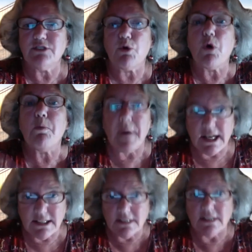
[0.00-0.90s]

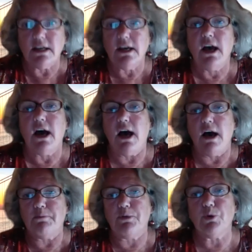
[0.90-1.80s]
robust
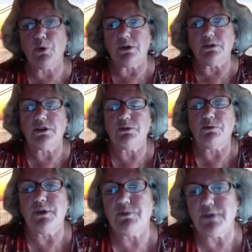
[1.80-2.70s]
pool
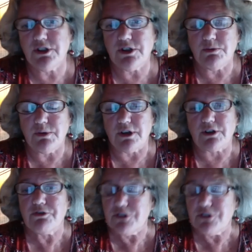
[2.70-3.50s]
with which to work.